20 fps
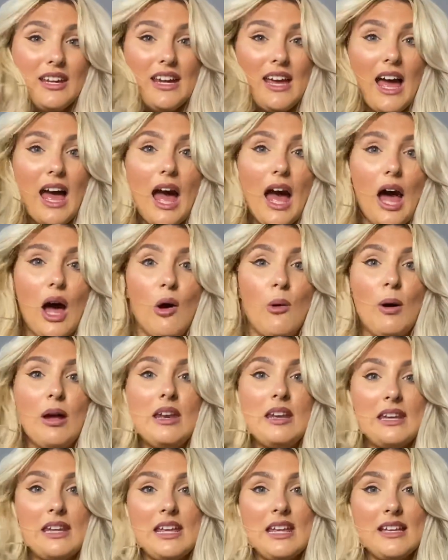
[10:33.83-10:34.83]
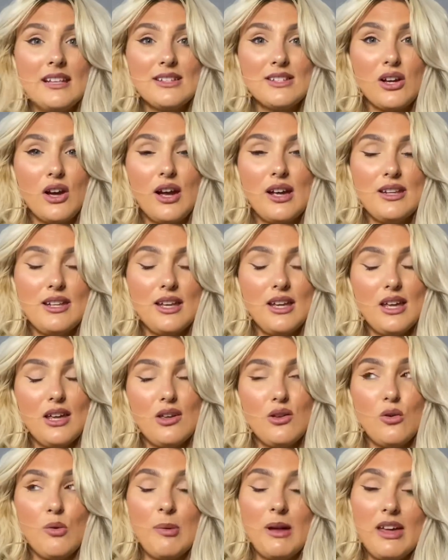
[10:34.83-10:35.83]
how neat and tidy
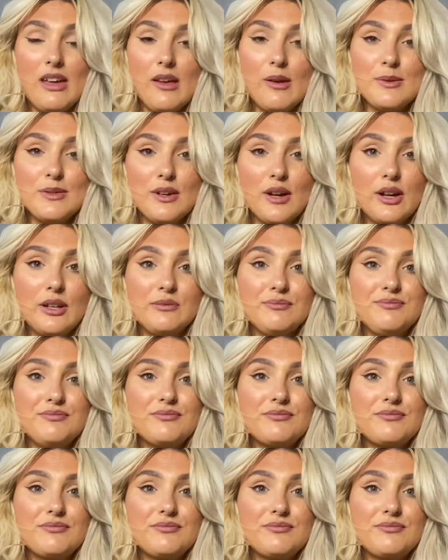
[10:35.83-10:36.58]
your pin curls are.